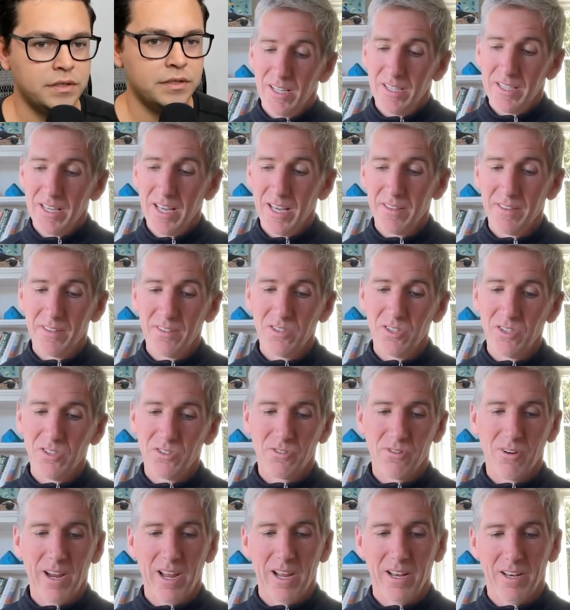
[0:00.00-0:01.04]
Yeah, this is
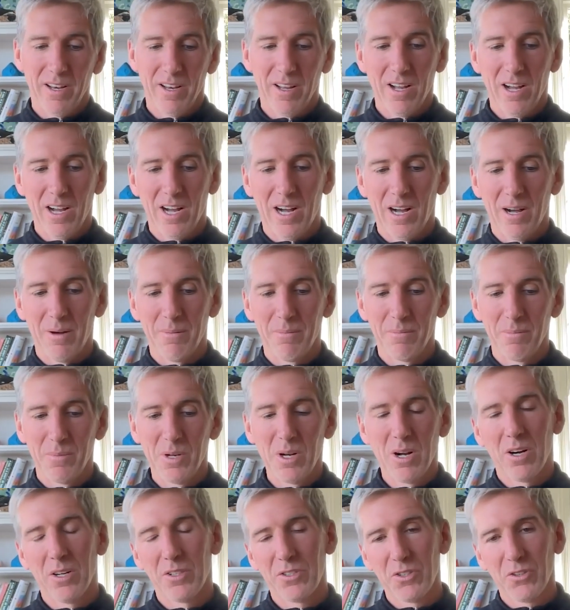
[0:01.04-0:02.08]
great. Um, you
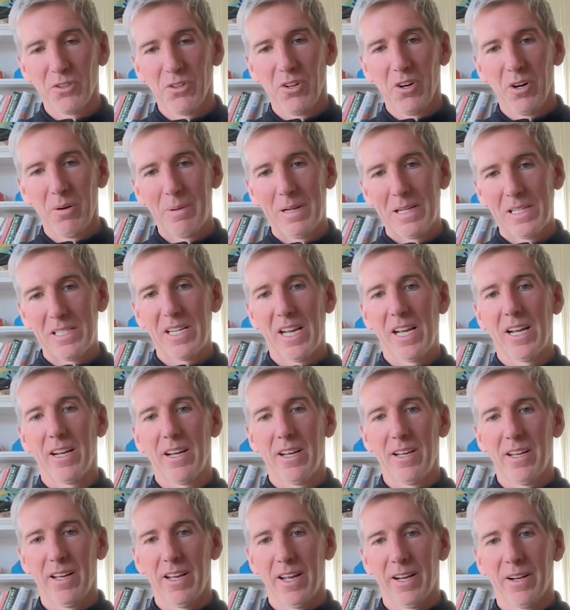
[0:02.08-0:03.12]
know, I'll do a little bit of
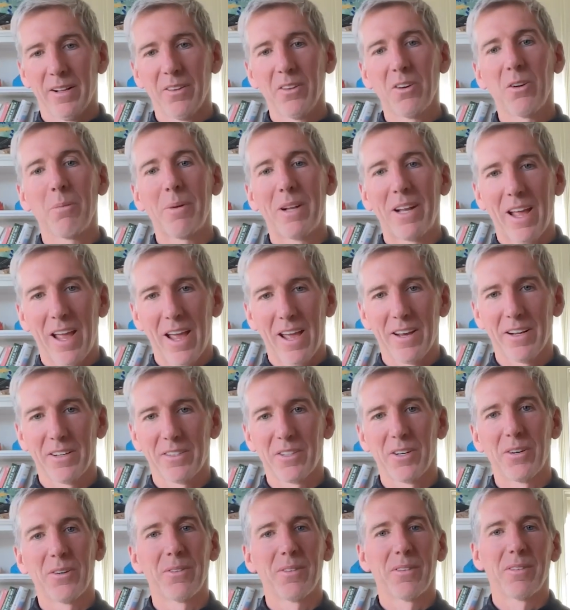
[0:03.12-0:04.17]
data and a little bit of
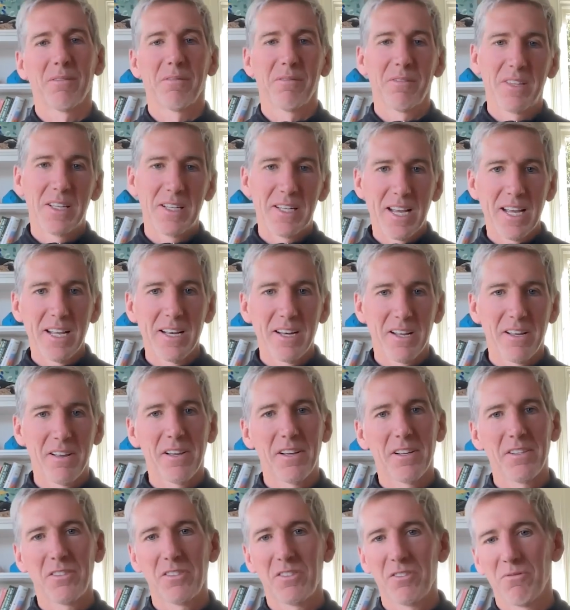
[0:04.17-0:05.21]
anecdote. The awesome. data
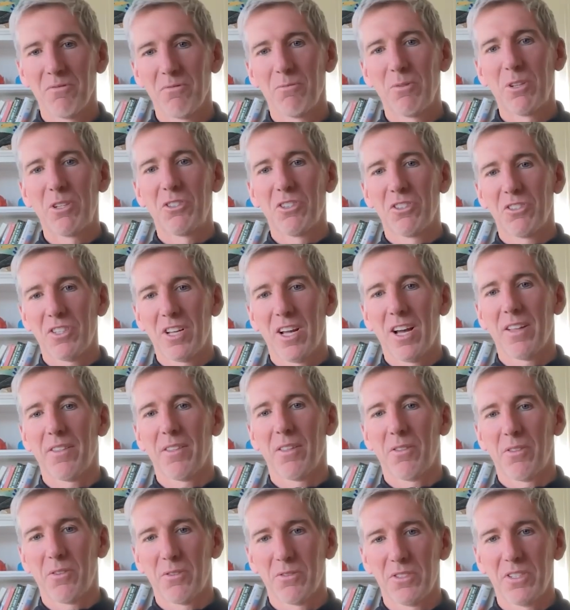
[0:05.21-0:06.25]
is we just got
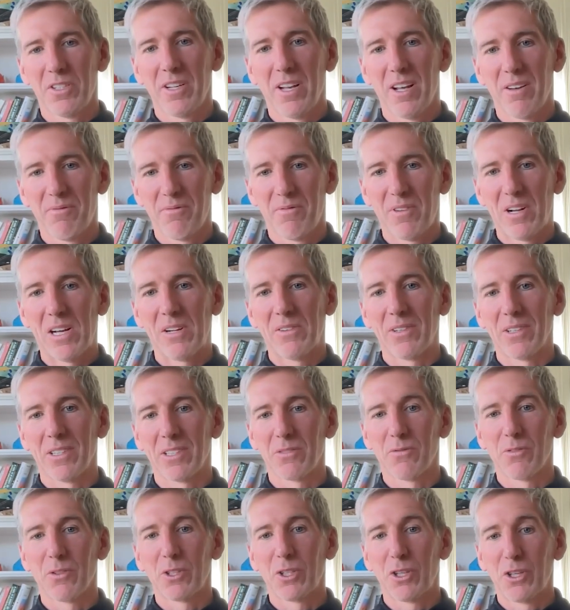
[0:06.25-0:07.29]
the 13F
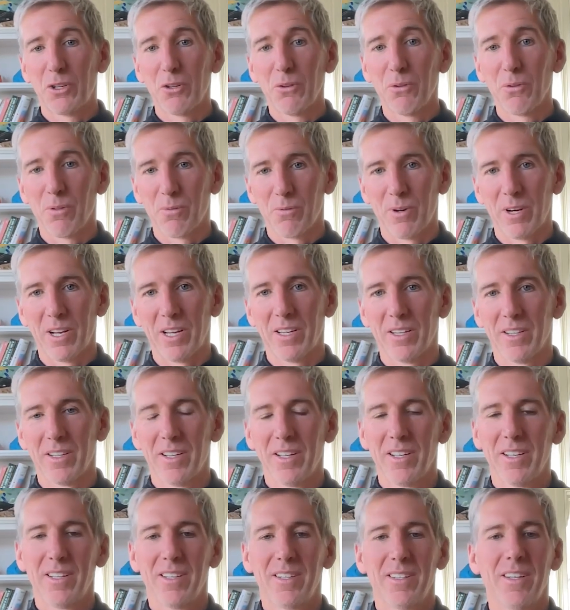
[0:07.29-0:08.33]
filings for Q3.
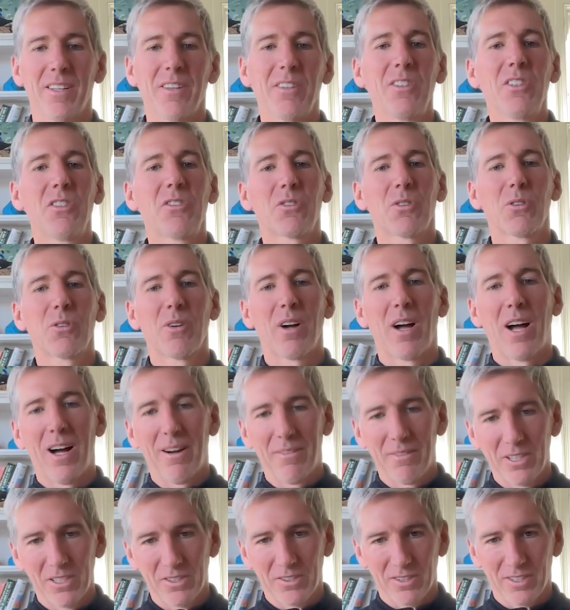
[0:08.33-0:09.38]
Now, these are
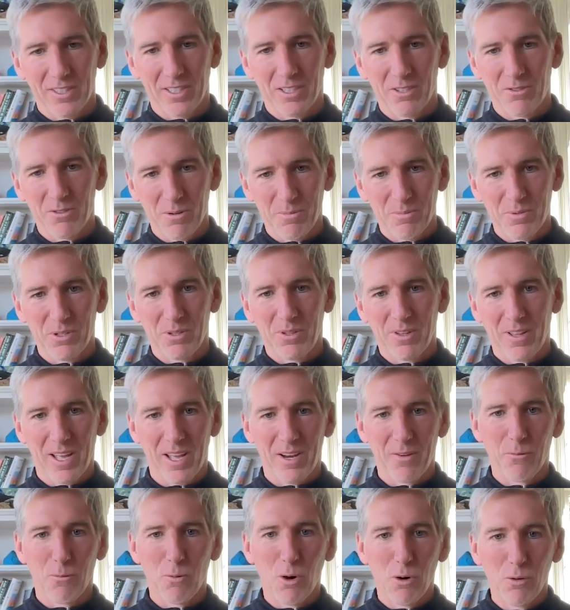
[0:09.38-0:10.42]
obviously in crypto
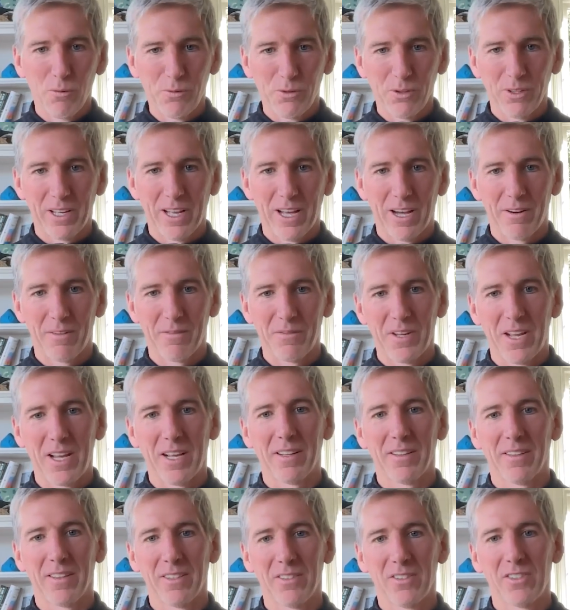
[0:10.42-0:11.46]
land woefully out of
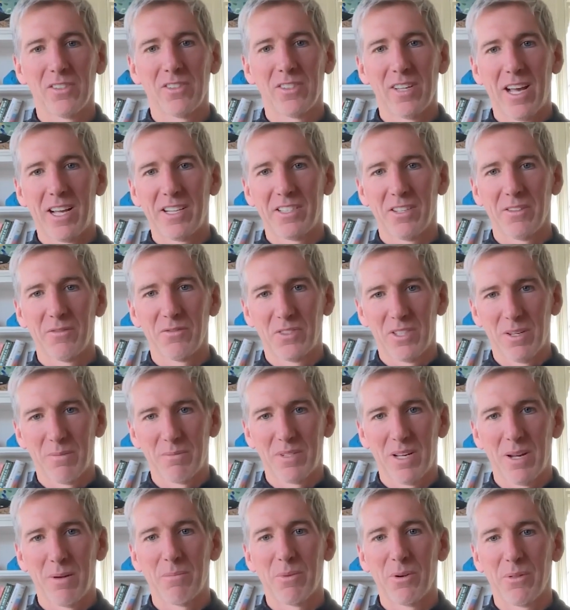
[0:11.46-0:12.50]
date. This is as of
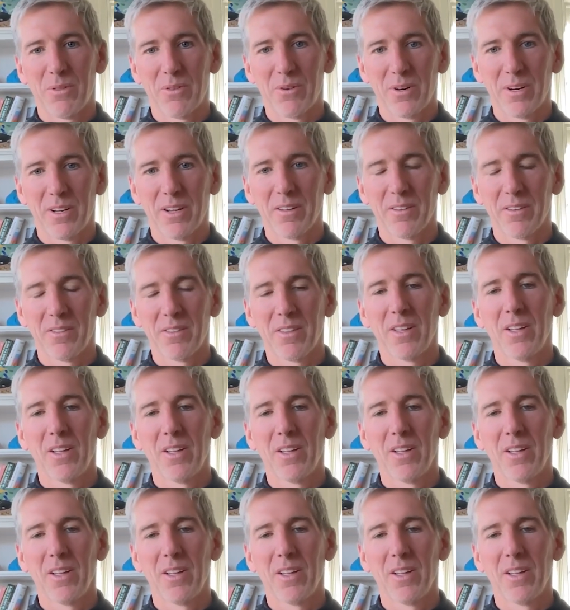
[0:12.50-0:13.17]
September 30th.